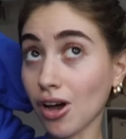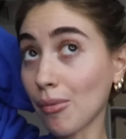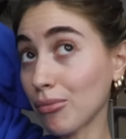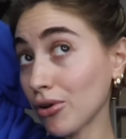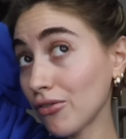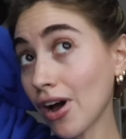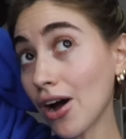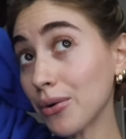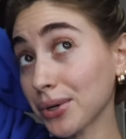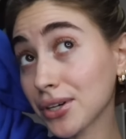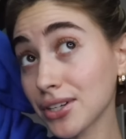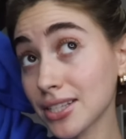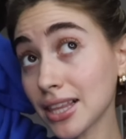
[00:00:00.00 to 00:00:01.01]
couple of
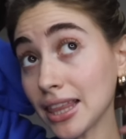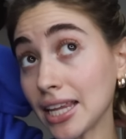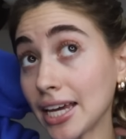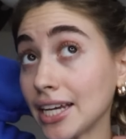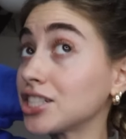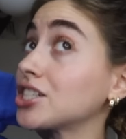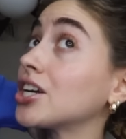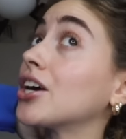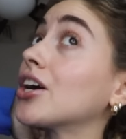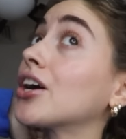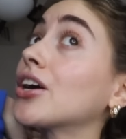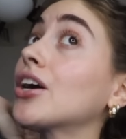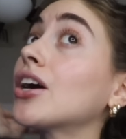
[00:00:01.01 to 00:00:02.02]
hours
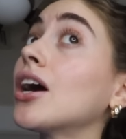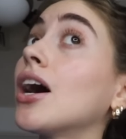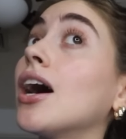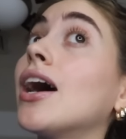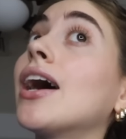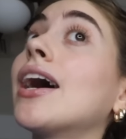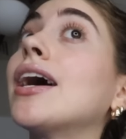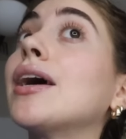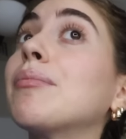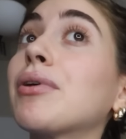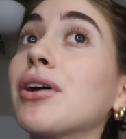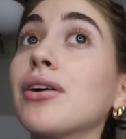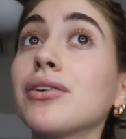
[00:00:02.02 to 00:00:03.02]
later, I
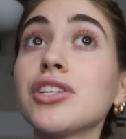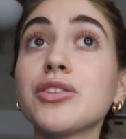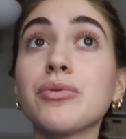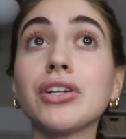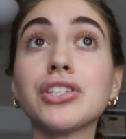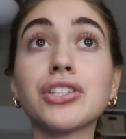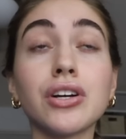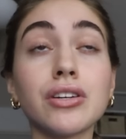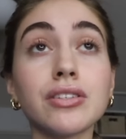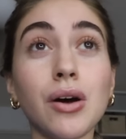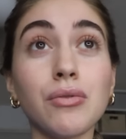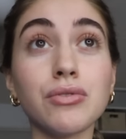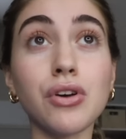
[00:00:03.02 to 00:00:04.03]
put on a sweatshirt
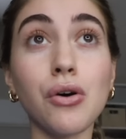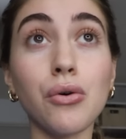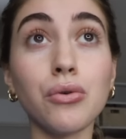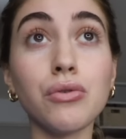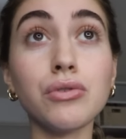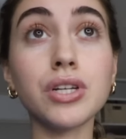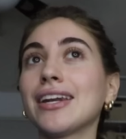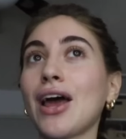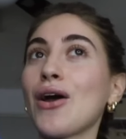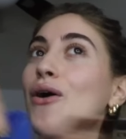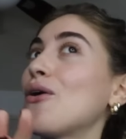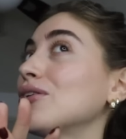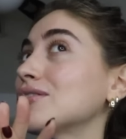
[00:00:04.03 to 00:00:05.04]
because I was cold. And
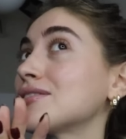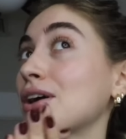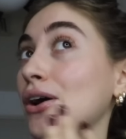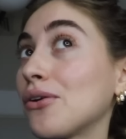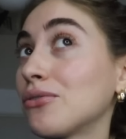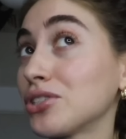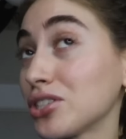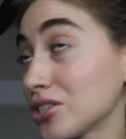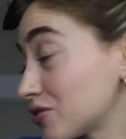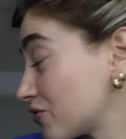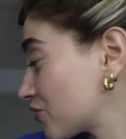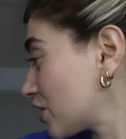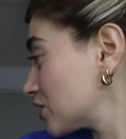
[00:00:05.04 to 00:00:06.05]
I also
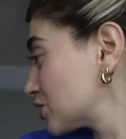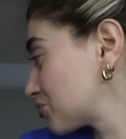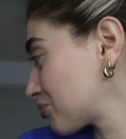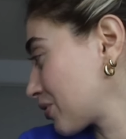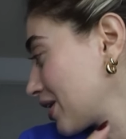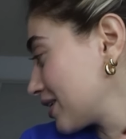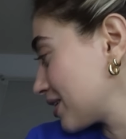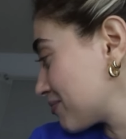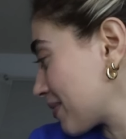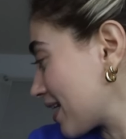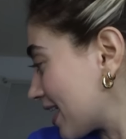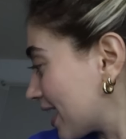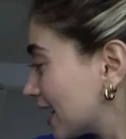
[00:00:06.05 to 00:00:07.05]
just French braided
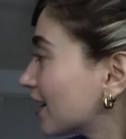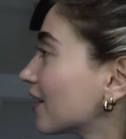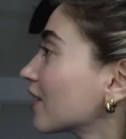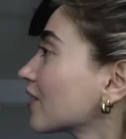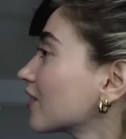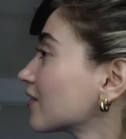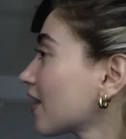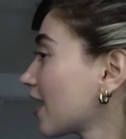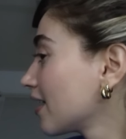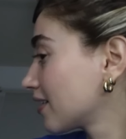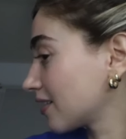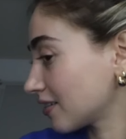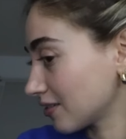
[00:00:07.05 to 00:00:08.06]
my hair,
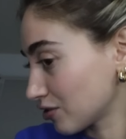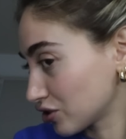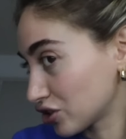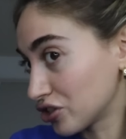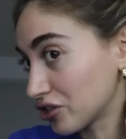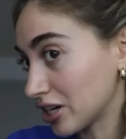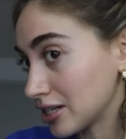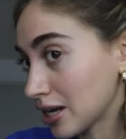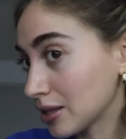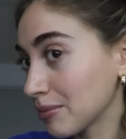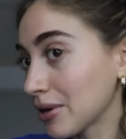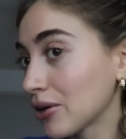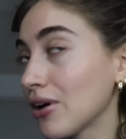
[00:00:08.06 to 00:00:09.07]
like straight down
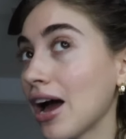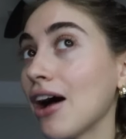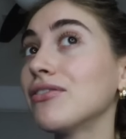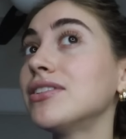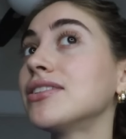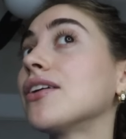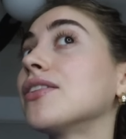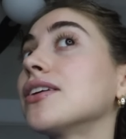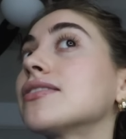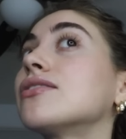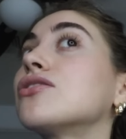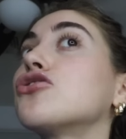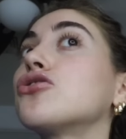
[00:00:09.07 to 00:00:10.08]
the middle. I haven't done this
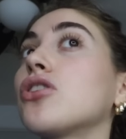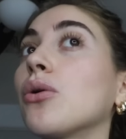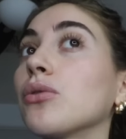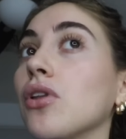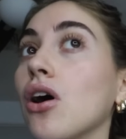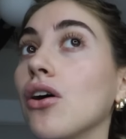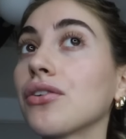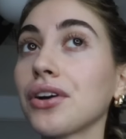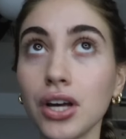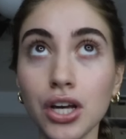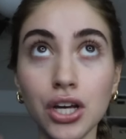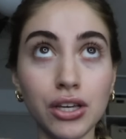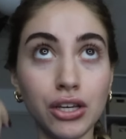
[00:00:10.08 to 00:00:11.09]
in so long.
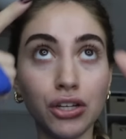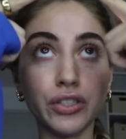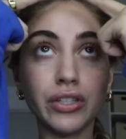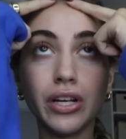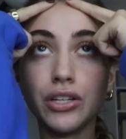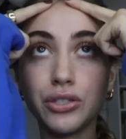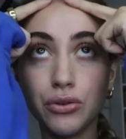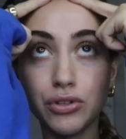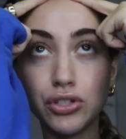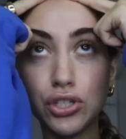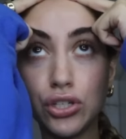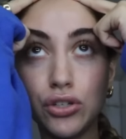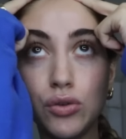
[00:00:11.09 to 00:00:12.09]
Usually I'll do the
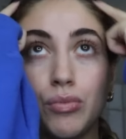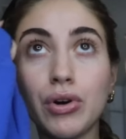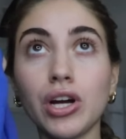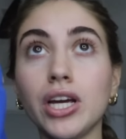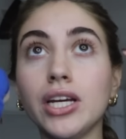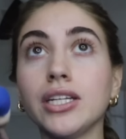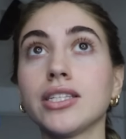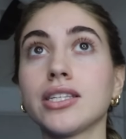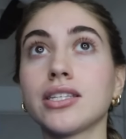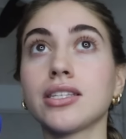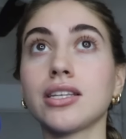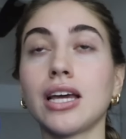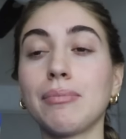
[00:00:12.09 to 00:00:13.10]
two
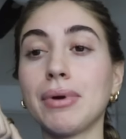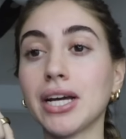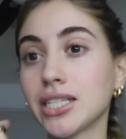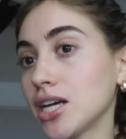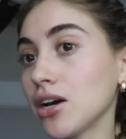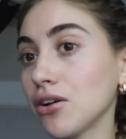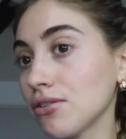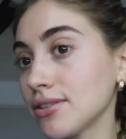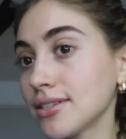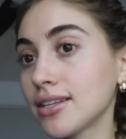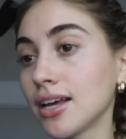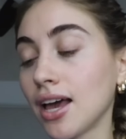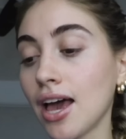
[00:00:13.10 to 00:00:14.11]
braids, like pigtails,